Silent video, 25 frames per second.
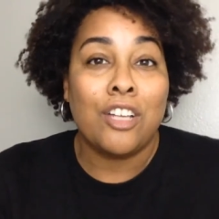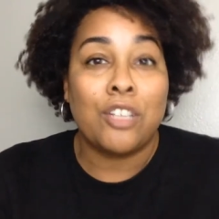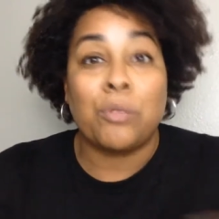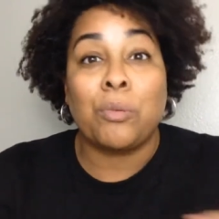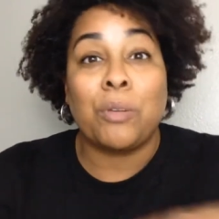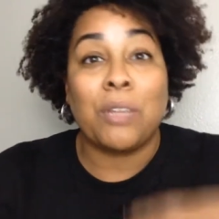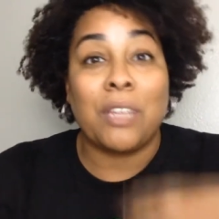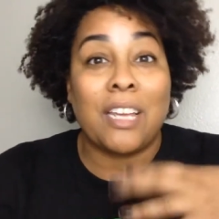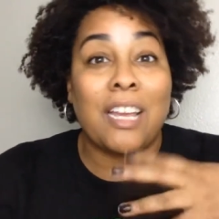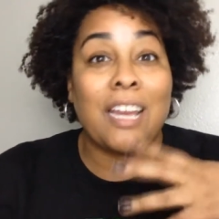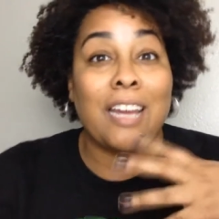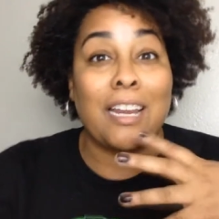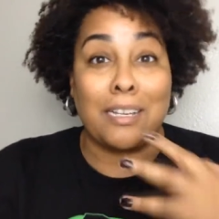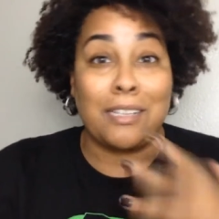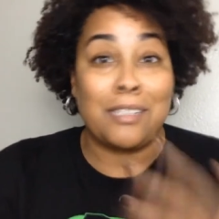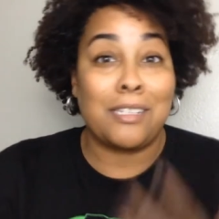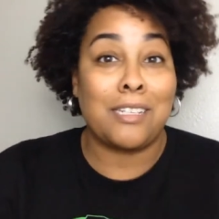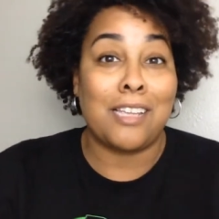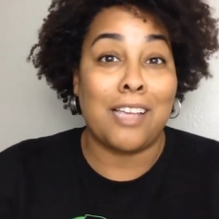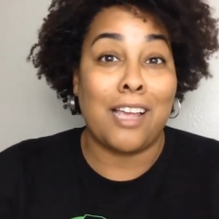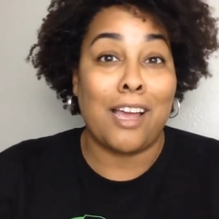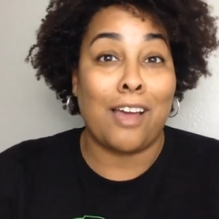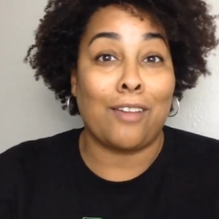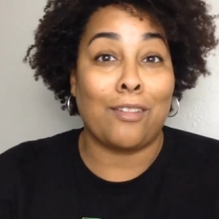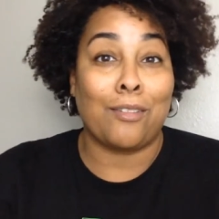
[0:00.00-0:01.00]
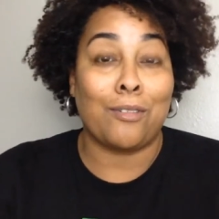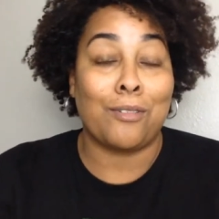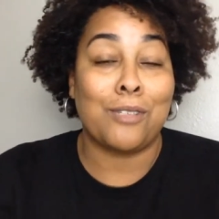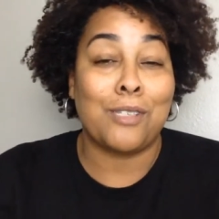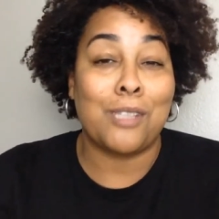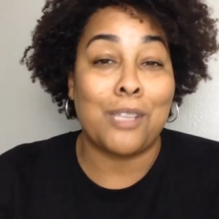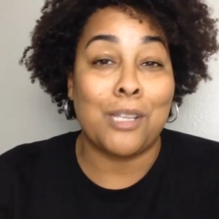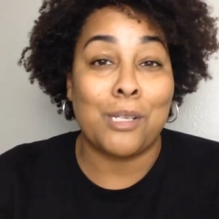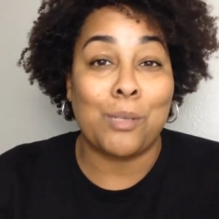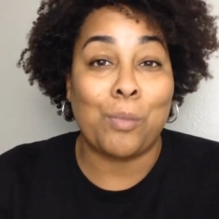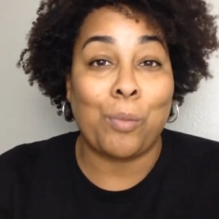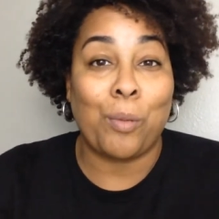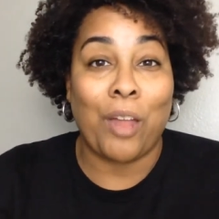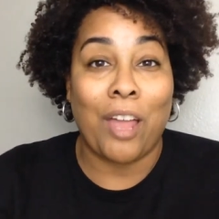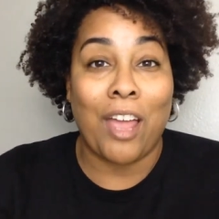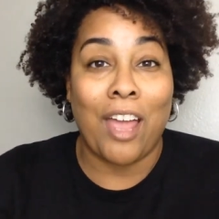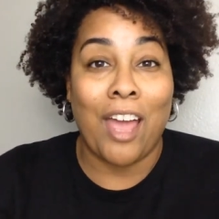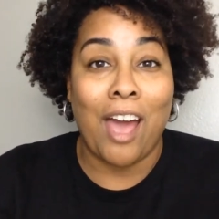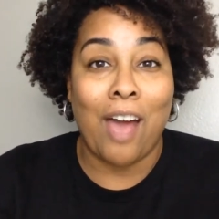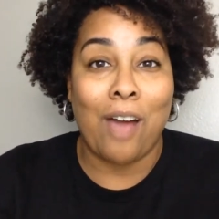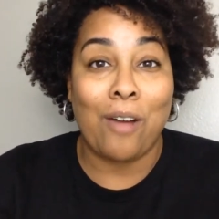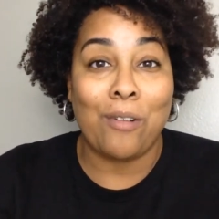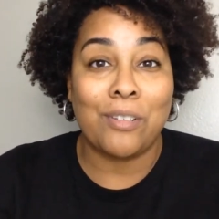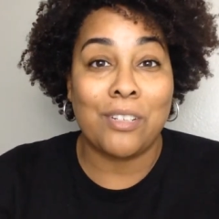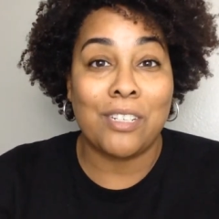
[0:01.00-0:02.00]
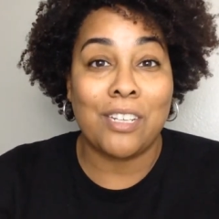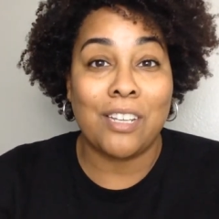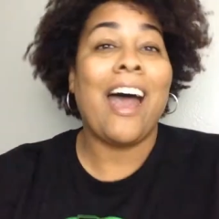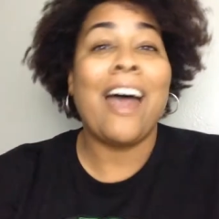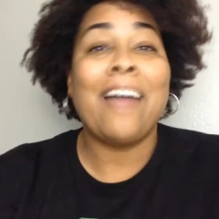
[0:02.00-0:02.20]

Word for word: to really kind of see how those things play out.